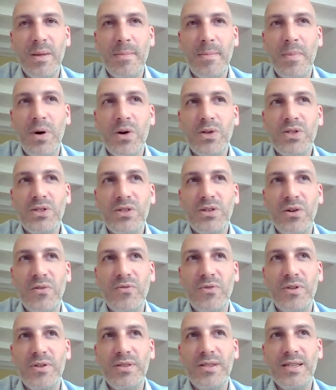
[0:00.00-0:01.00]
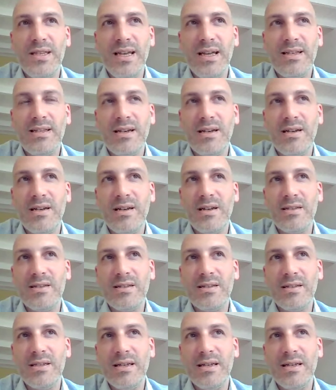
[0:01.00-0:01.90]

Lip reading: most of the data